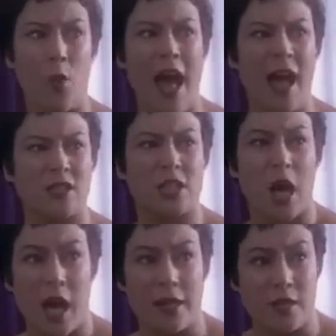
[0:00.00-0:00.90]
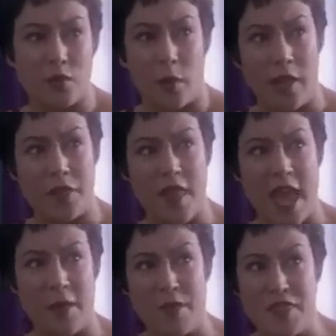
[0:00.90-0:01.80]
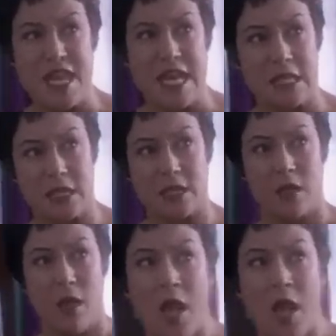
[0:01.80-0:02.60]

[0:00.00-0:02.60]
well, talk is one thing, but this...